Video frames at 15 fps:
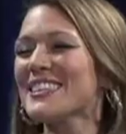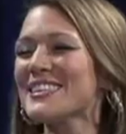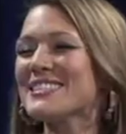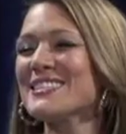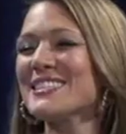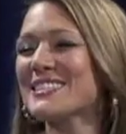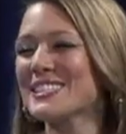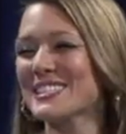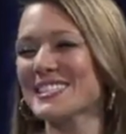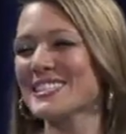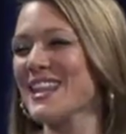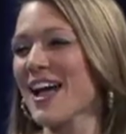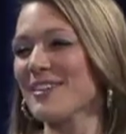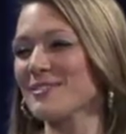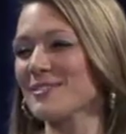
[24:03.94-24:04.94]
this, this
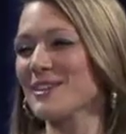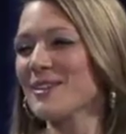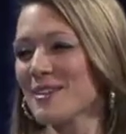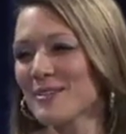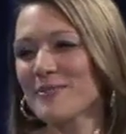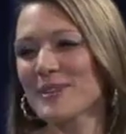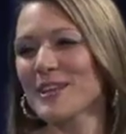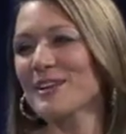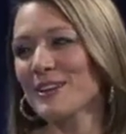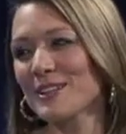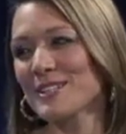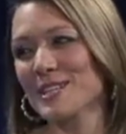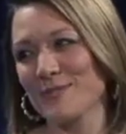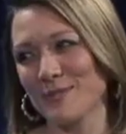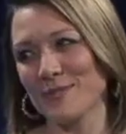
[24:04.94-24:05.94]
isn't how to, we
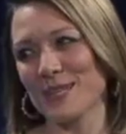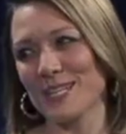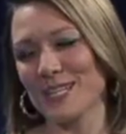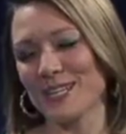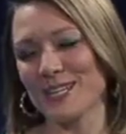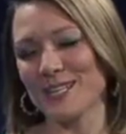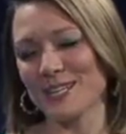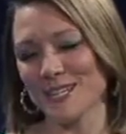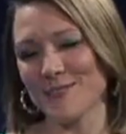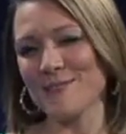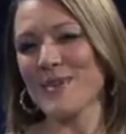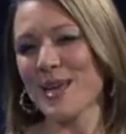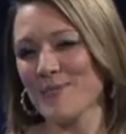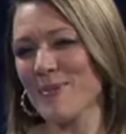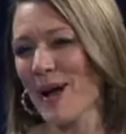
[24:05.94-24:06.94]
encourage everybody to, to
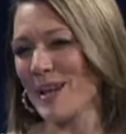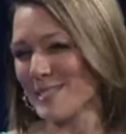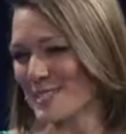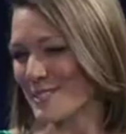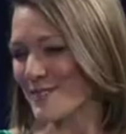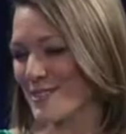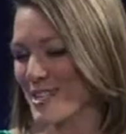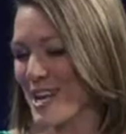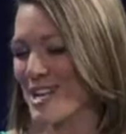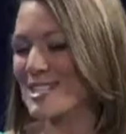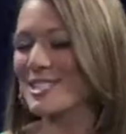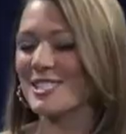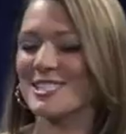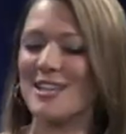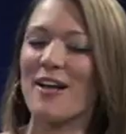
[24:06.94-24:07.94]
make positive
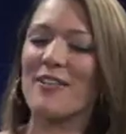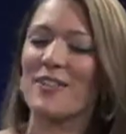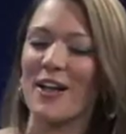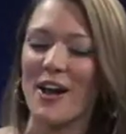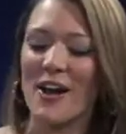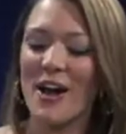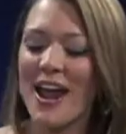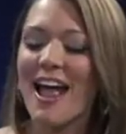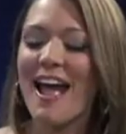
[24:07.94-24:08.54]
changes out there.